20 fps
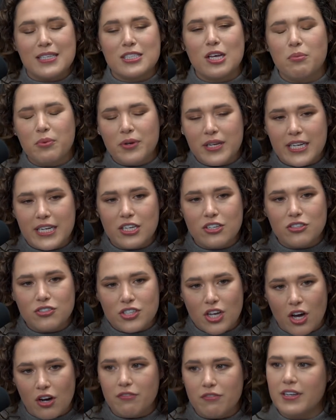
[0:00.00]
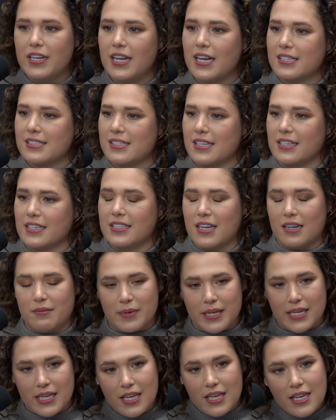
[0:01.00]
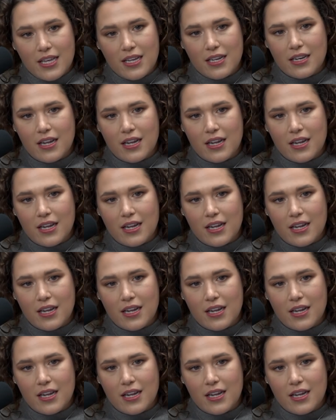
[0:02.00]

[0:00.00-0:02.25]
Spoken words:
couple years, COVID has like done me in.